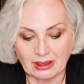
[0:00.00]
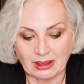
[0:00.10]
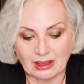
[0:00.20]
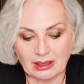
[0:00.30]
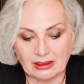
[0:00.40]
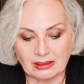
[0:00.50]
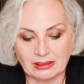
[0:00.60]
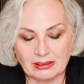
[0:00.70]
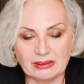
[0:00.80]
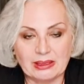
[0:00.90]
um,
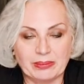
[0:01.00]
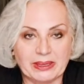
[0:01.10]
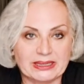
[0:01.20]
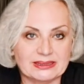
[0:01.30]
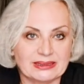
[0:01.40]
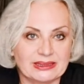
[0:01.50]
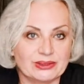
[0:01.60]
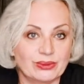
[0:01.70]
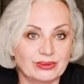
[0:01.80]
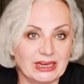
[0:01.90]
the past is
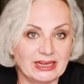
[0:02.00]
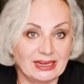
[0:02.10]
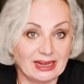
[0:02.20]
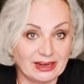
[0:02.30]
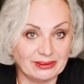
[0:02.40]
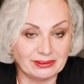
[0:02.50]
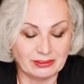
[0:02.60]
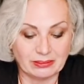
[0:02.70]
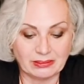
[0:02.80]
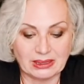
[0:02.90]
already there
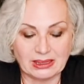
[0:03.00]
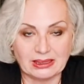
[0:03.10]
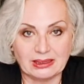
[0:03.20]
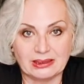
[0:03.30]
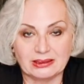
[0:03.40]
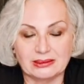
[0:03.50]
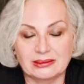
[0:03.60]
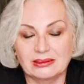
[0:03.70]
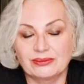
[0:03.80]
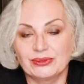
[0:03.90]
uh,
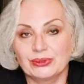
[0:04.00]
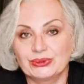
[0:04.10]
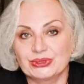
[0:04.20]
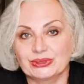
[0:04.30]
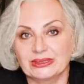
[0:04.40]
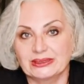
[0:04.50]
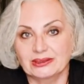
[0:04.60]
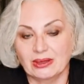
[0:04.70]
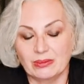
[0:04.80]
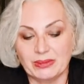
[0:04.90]
the future is
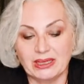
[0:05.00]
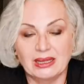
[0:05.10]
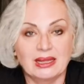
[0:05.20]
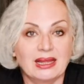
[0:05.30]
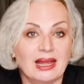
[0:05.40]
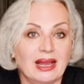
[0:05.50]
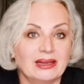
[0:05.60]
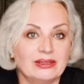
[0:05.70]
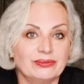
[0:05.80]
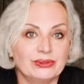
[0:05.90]
coming and
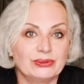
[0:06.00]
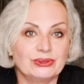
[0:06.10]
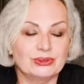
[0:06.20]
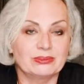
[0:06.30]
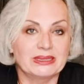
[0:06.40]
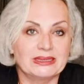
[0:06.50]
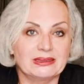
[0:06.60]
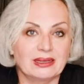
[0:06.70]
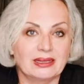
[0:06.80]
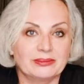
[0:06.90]
the future many
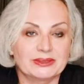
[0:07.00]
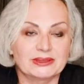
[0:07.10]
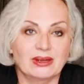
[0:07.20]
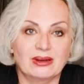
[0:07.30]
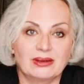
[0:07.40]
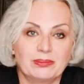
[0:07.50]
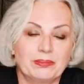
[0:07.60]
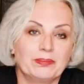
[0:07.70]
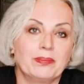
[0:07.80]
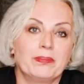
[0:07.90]
times are a
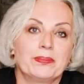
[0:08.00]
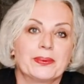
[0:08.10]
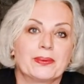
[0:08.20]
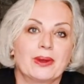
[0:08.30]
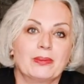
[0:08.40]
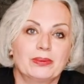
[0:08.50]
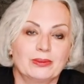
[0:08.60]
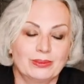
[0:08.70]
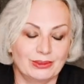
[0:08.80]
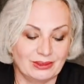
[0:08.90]

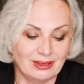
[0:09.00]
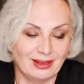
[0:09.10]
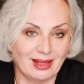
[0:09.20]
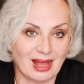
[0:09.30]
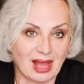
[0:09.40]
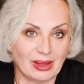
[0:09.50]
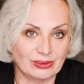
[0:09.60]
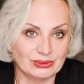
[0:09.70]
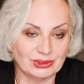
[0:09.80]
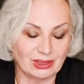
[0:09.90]
probable
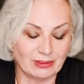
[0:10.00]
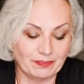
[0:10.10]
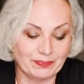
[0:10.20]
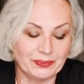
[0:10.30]
outcome